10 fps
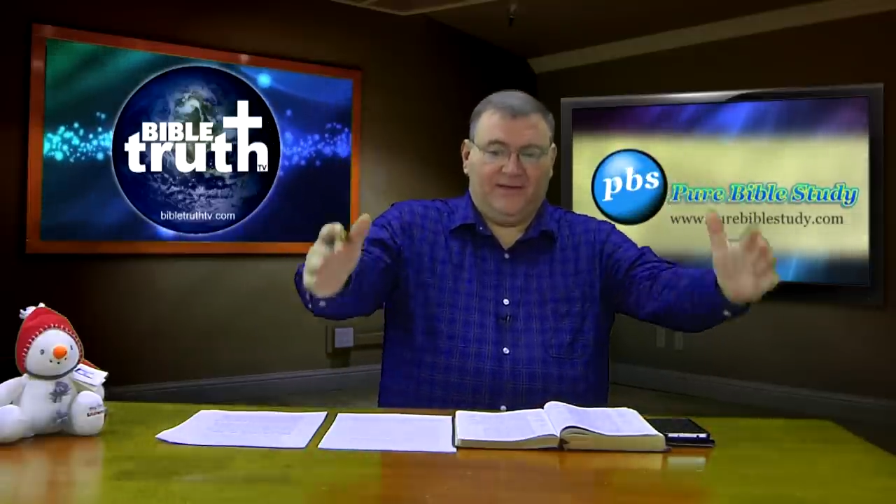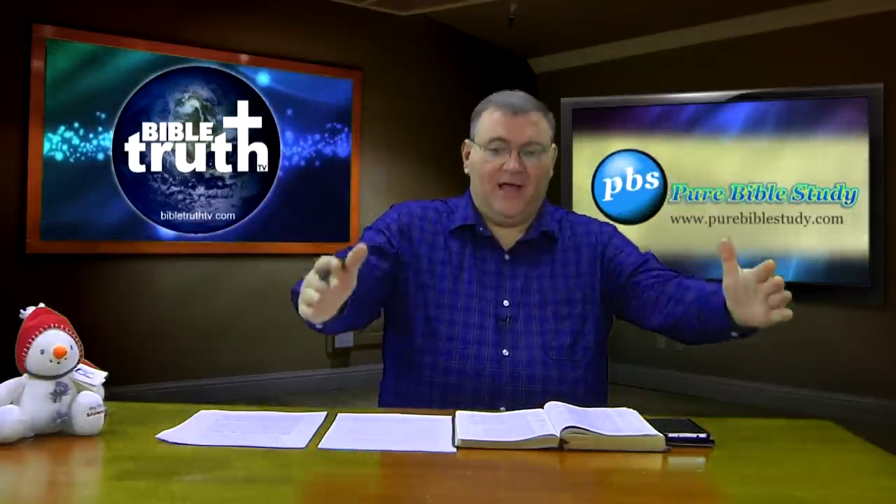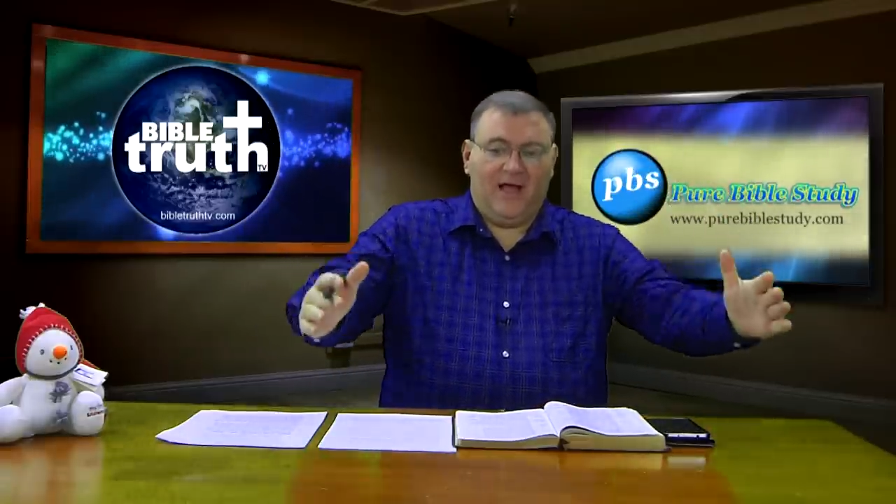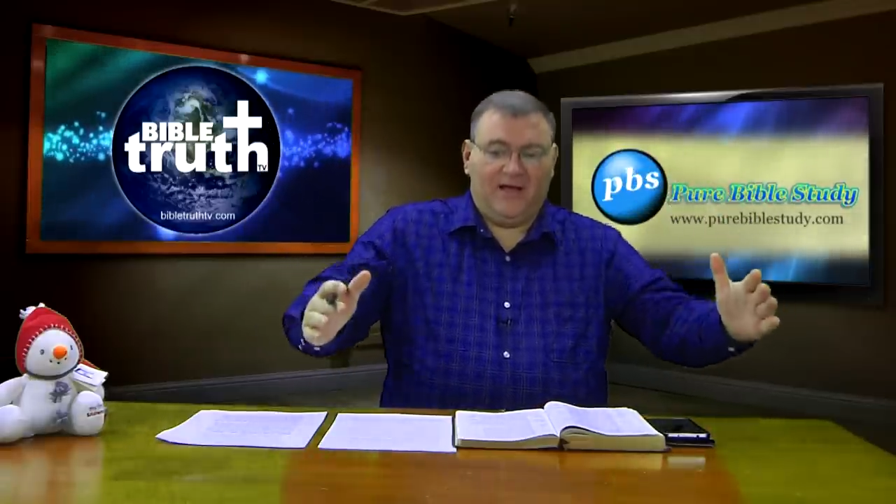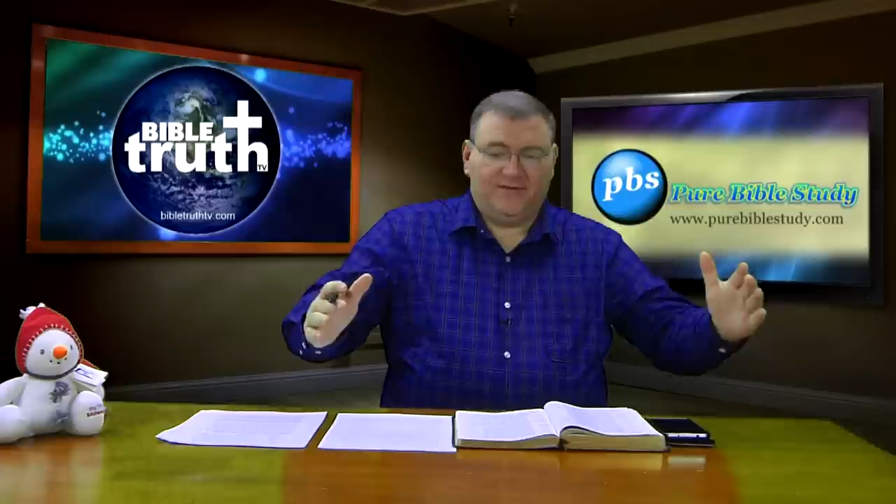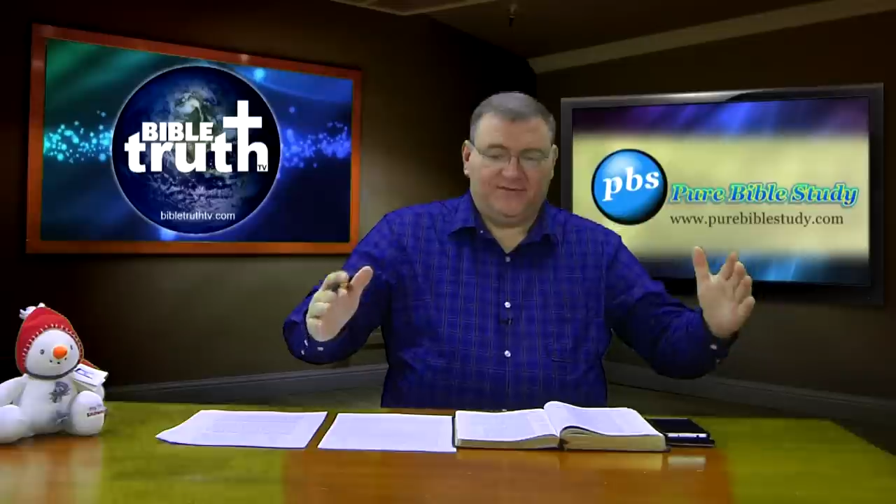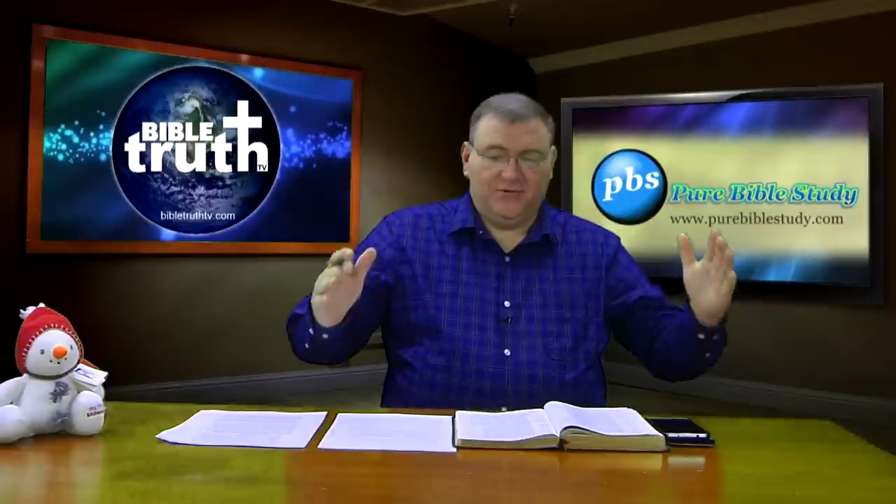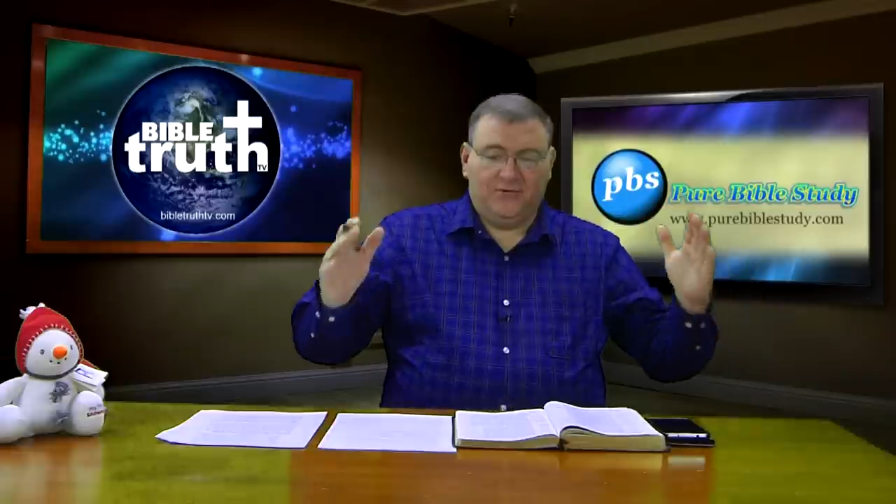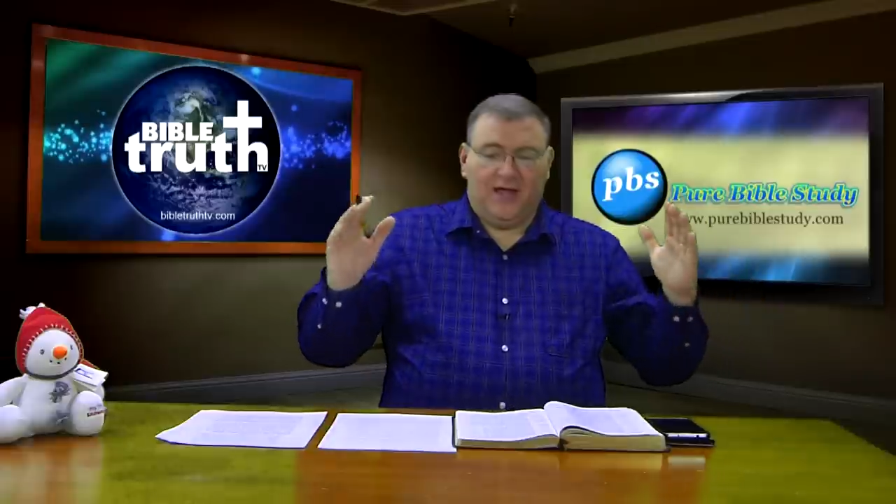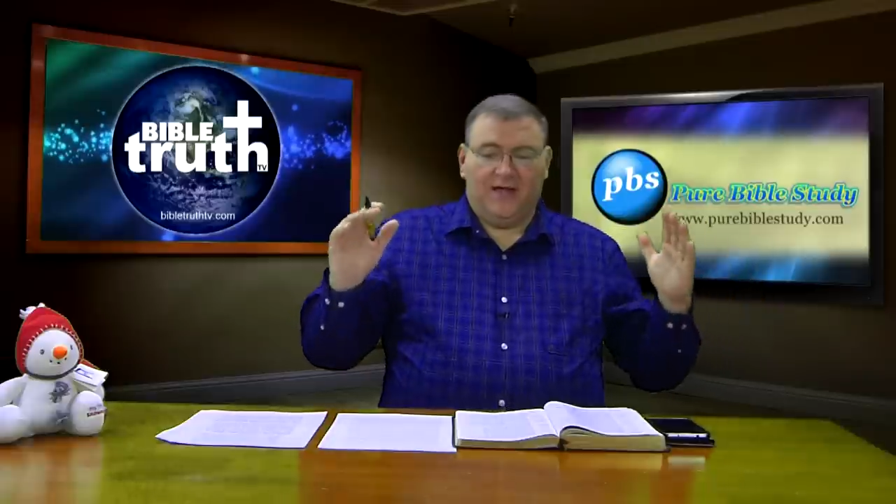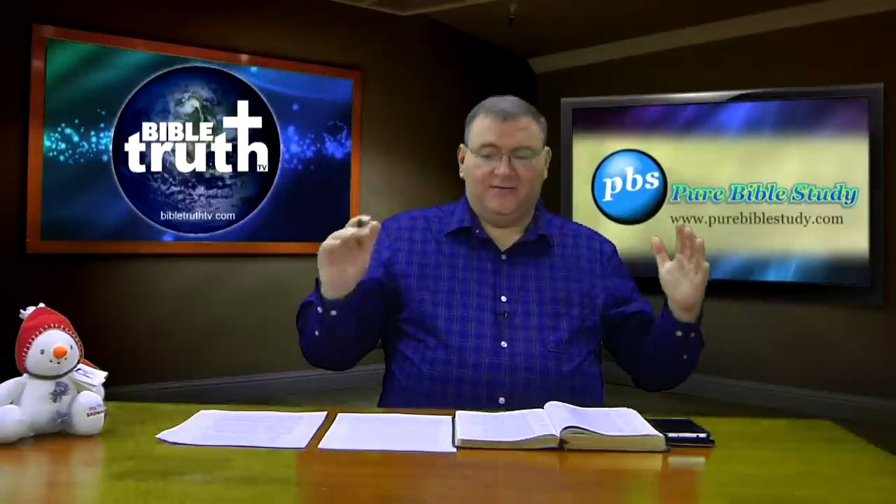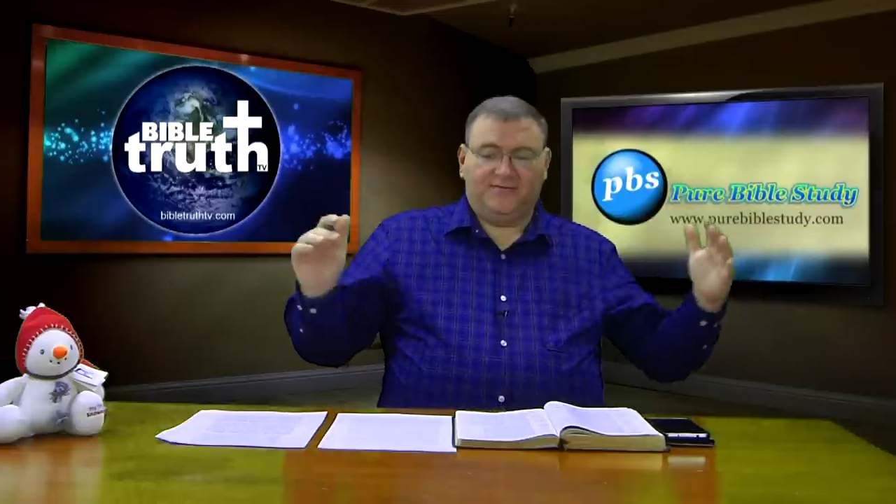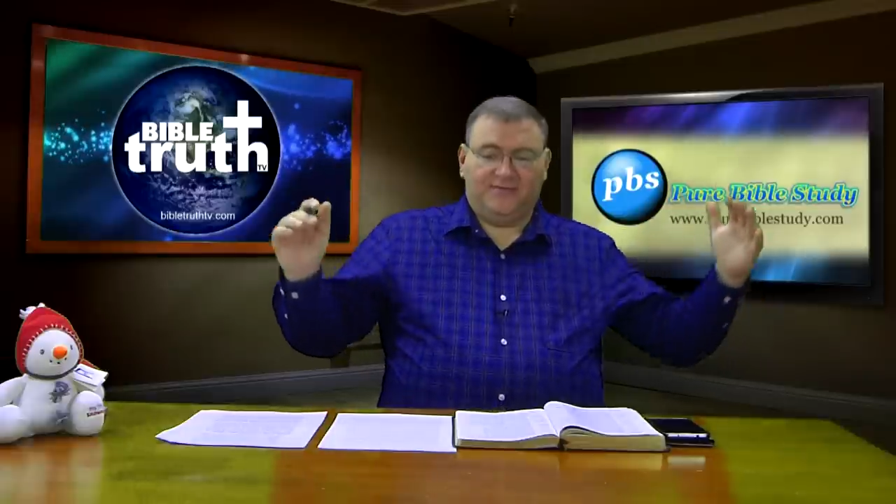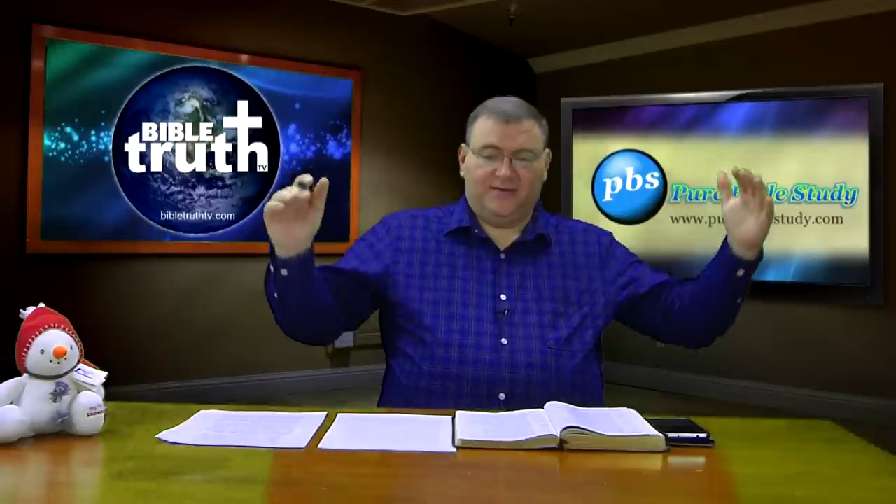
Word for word: line, two lines,